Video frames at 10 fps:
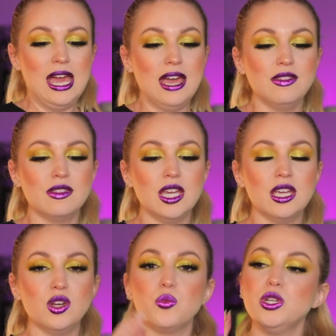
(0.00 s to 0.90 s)
And
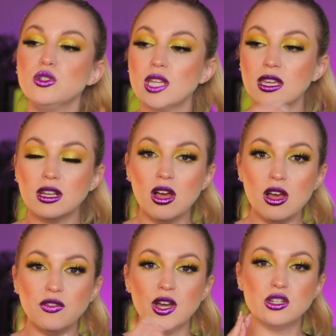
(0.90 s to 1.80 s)
then when you take it
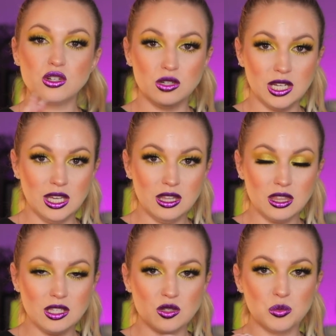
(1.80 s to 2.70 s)
off,
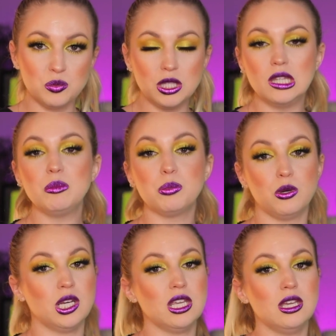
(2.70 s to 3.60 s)
underneath is a really
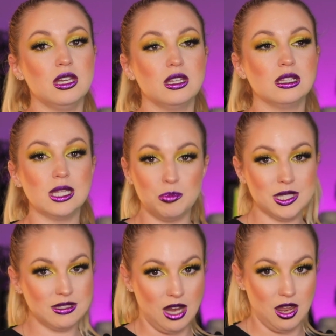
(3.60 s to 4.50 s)
pretty lip
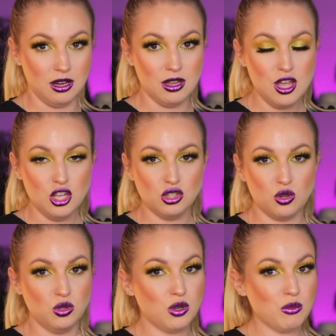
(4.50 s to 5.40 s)
stain.
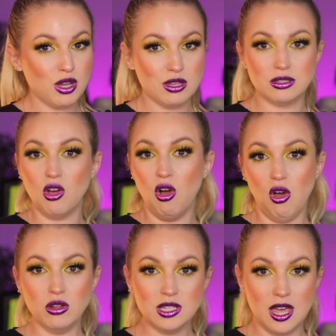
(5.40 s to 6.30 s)
So you can wear this
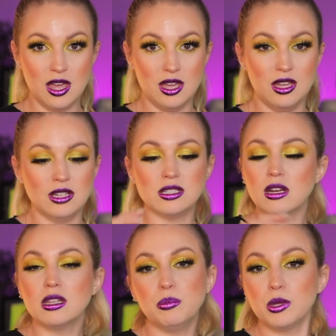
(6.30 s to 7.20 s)
all day. It's
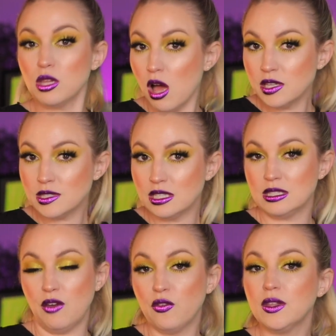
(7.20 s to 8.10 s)
not a lip gloss, it's
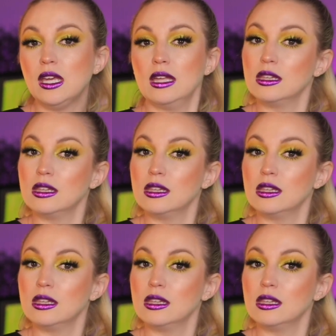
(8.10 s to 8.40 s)
definitely a